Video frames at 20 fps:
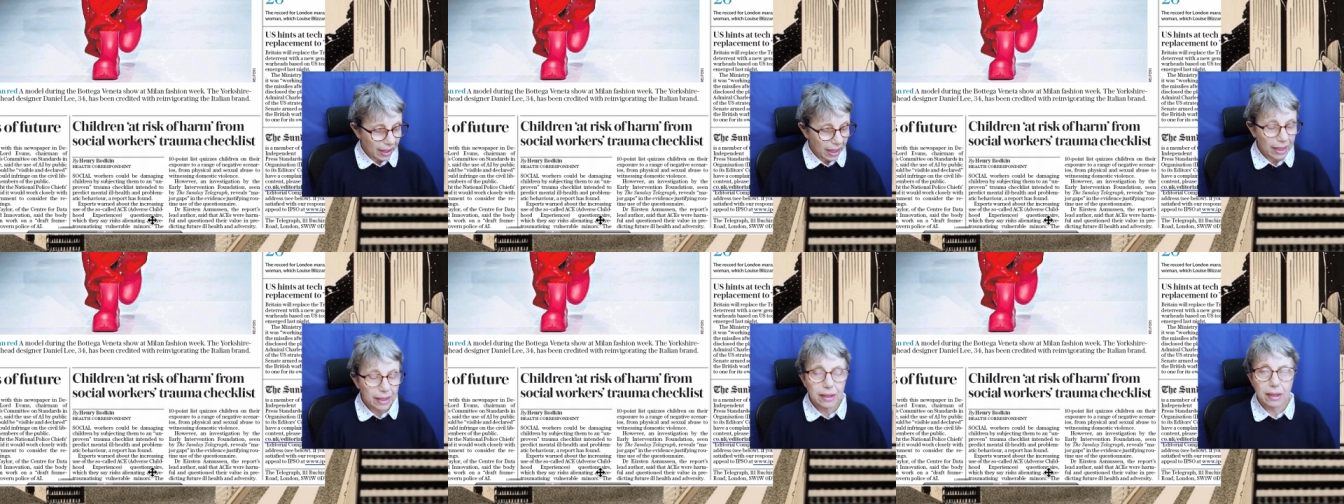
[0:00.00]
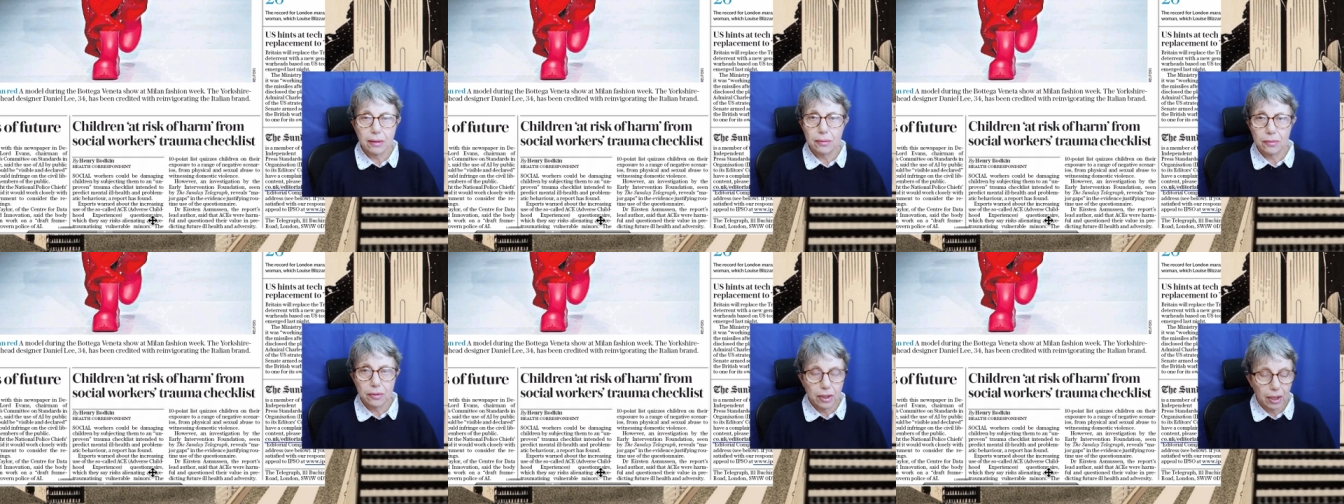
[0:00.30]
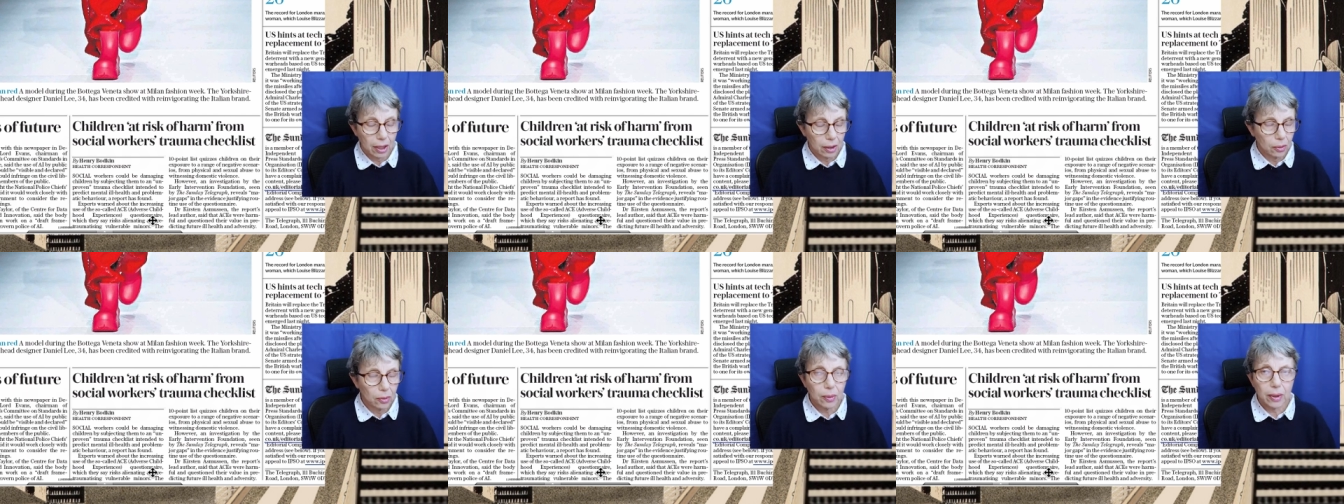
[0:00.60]
I don't
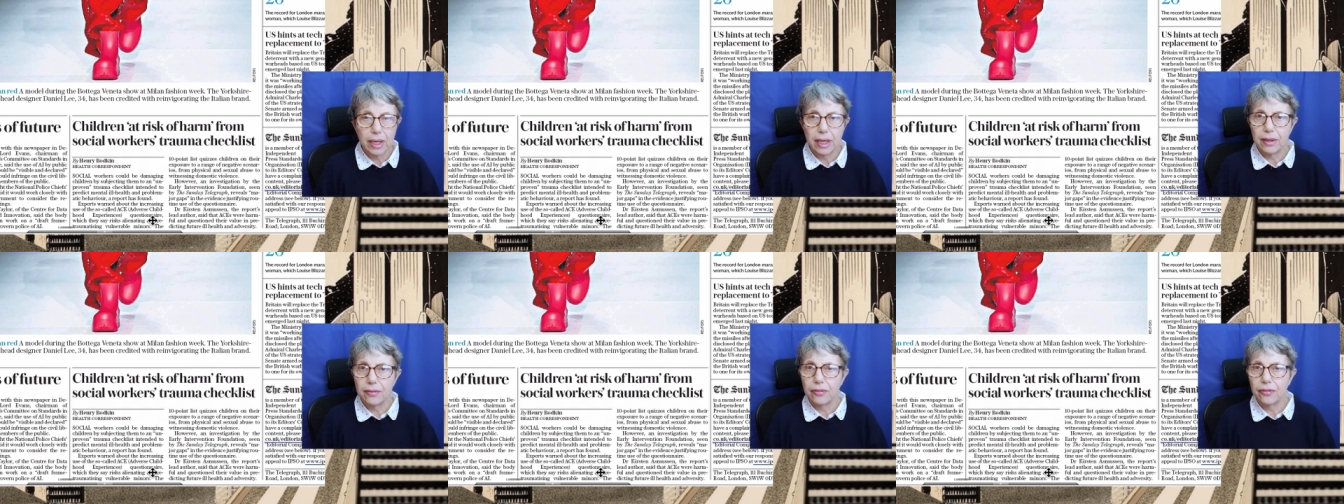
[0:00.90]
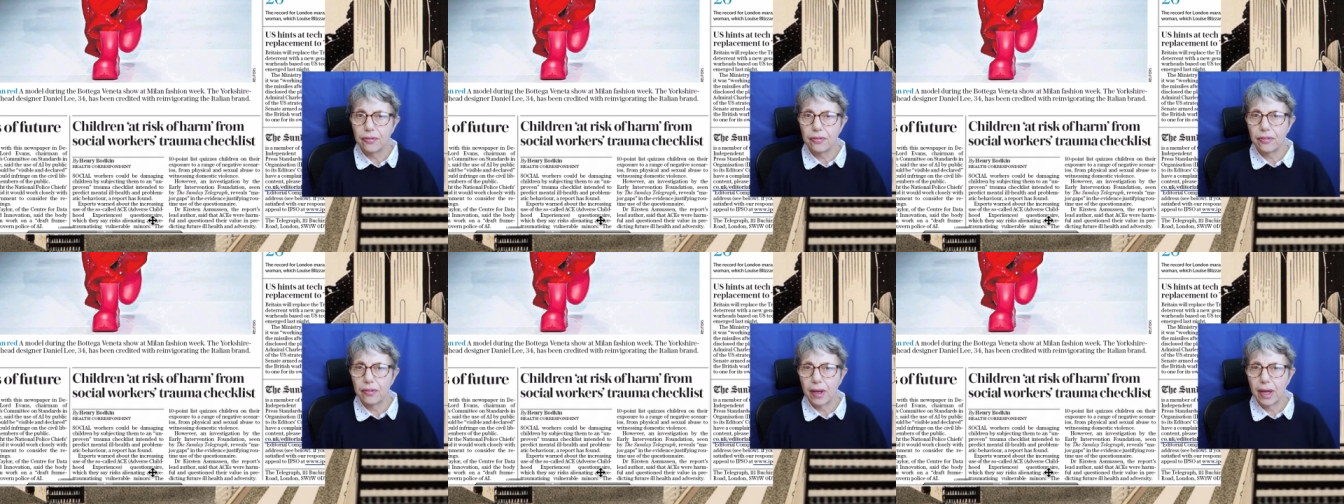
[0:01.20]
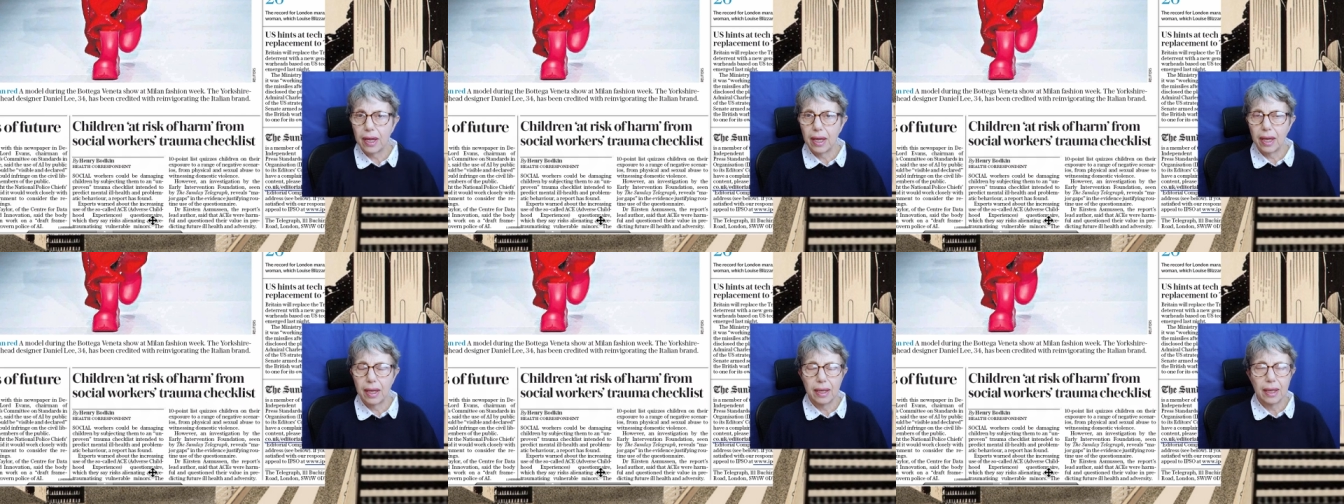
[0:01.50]
know if
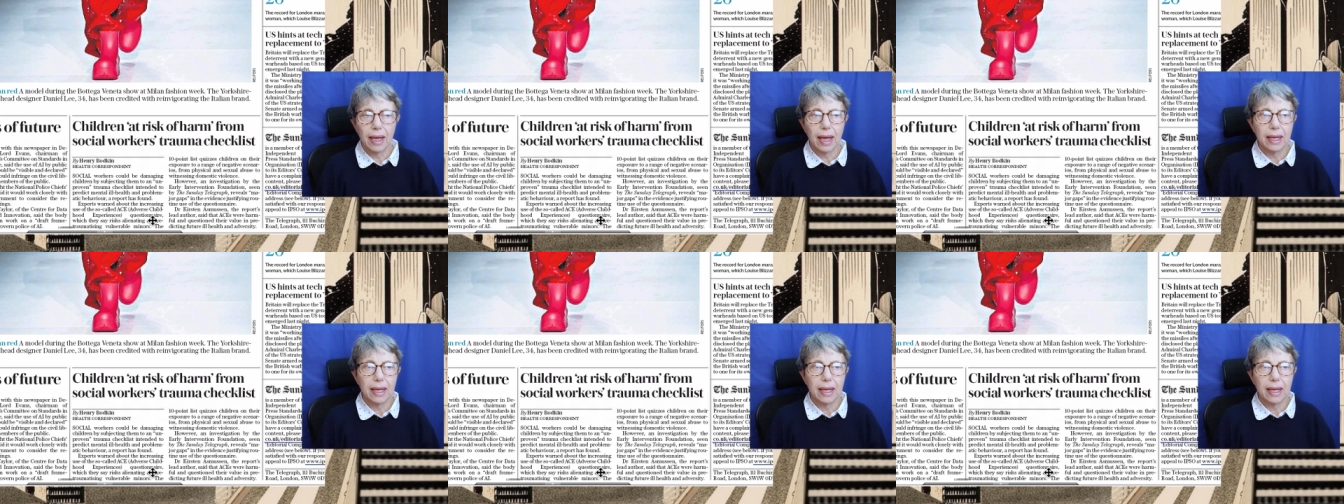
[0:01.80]
uh,